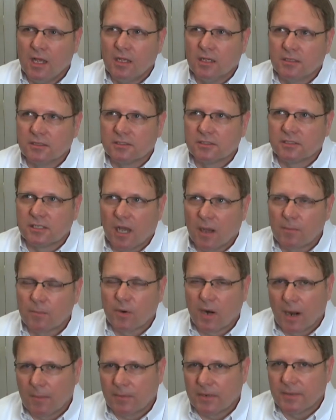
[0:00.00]
Some
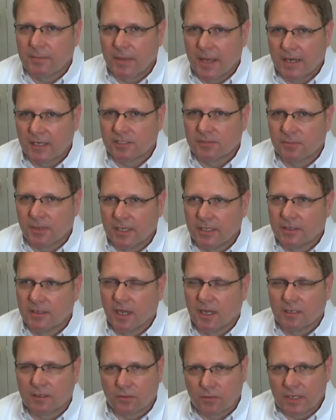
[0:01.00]
property
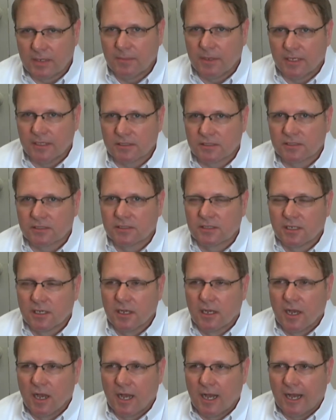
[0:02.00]
management agreements,
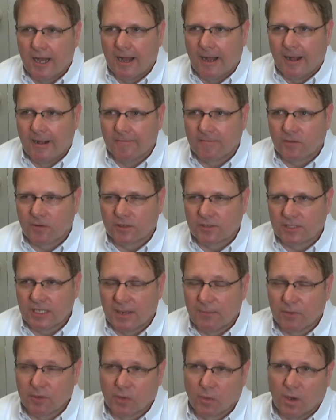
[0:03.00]
for
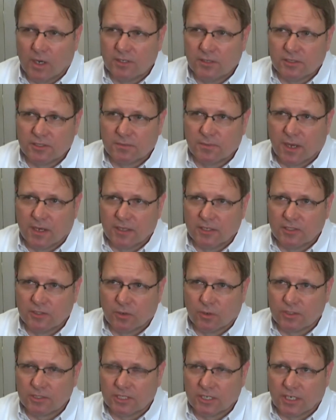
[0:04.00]
example, the one used by the
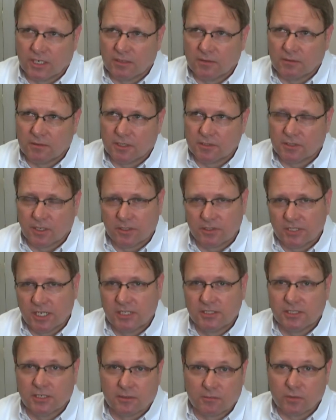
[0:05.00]
Georgia
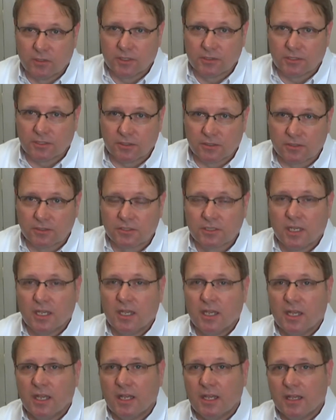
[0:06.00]
Association of Realtors,
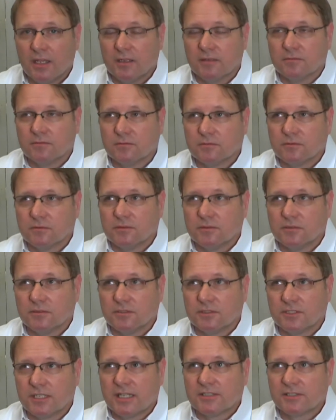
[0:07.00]

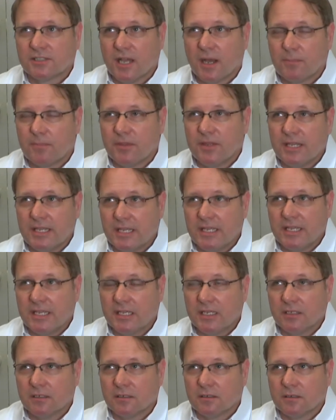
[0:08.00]
sets up the